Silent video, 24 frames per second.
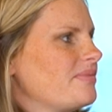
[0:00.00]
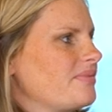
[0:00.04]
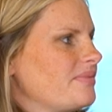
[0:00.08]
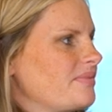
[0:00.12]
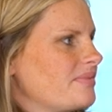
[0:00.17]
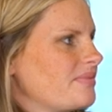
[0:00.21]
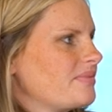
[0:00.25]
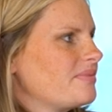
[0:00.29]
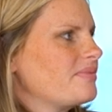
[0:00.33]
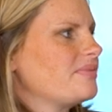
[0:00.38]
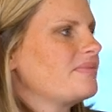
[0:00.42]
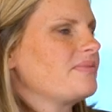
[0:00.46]

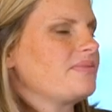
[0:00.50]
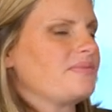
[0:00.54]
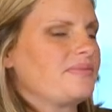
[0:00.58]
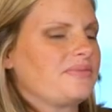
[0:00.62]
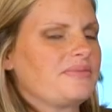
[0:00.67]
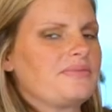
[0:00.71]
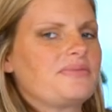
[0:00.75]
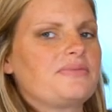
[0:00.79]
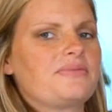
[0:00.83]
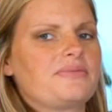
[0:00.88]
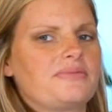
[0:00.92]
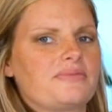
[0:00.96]

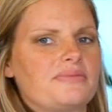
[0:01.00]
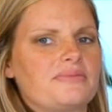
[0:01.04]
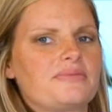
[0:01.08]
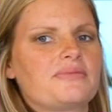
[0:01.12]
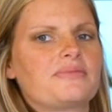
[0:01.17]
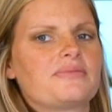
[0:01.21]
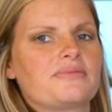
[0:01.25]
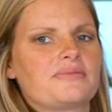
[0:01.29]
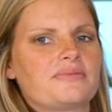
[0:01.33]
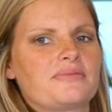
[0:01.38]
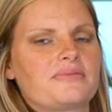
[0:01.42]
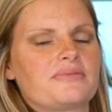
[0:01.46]

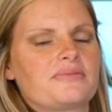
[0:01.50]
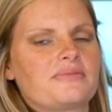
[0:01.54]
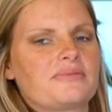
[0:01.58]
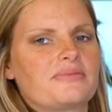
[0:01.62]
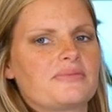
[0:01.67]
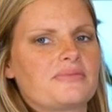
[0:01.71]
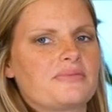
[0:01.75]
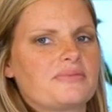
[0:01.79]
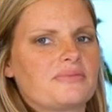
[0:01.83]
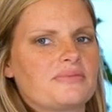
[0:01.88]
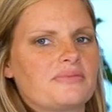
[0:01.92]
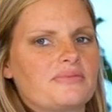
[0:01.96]

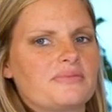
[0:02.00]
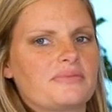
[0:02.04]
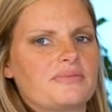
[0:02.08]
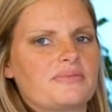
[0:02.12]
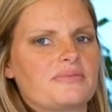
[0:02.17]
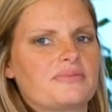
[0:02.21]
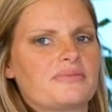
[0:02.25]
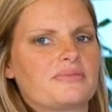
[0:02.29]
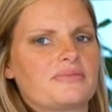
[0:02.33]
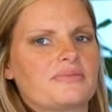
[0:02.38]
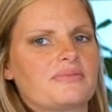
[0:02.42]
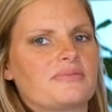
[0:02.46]

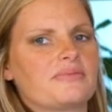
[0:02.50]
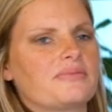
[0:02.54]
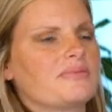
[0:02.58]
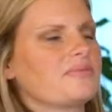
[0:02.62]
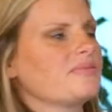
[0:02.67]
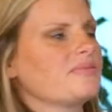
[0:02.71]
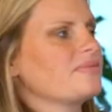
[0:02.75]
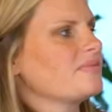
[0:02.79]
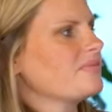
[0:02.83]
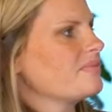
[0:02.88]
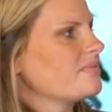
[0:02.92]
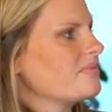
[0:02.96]

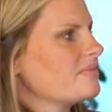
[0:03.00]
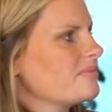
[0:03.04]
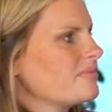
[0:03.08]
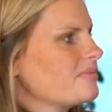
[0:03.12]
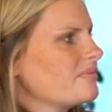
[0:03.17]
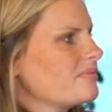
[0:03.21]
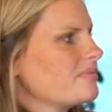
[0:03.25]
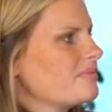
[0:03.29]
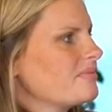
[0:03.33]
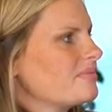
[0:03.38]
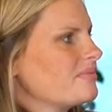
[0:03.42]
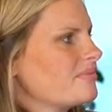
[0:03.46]

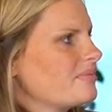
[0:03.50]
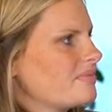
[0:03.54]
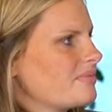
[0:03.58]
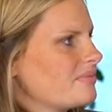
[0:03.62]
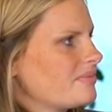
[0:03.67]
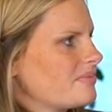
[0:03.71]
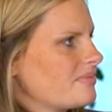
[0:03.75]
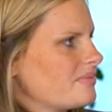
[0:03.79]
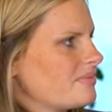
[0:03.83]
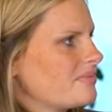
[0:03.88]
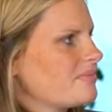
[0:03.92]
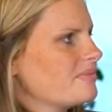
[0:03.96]

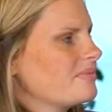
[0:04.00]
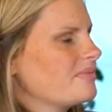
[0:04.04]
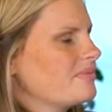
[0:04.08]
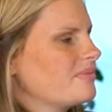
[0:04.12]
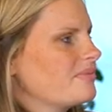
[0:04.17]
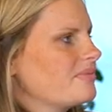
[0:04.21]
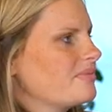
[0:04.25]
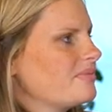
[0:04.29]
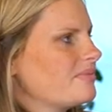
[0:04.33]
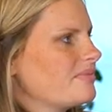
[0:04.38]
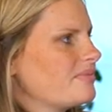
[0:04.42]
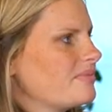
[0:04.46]

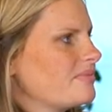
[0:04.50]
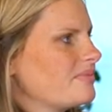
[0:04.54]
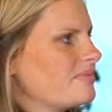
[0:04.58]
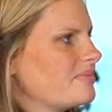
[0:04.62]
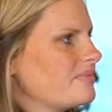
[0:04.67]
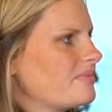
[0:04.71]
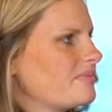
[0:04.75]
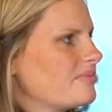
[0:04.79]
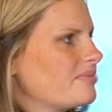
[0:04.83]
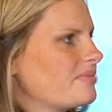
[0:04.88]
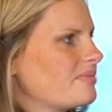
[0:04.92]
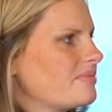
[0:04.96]

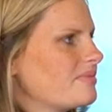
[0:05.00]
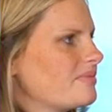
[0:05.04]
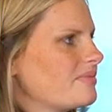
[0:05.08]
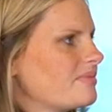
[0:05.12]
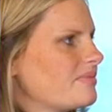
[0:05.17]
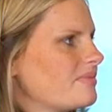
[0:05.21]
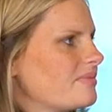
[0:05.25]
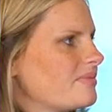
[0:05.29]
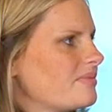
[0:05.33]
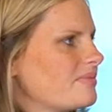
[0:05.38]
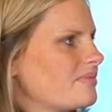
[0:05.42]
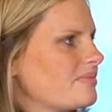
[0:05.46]

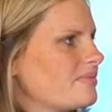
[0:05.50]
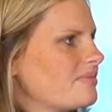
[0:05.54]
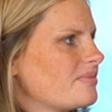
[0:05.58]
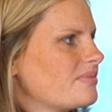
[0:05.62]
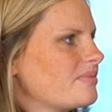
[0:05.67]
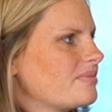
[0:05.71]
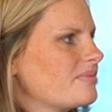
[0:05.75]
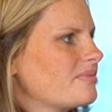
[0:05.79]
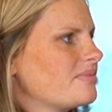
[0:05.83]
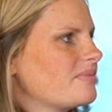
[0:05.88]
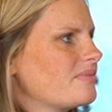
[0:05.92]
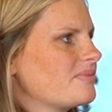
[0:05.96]

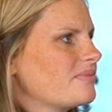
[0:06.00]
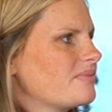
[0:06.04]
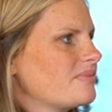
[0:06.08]
No words are spoken by the person on screen.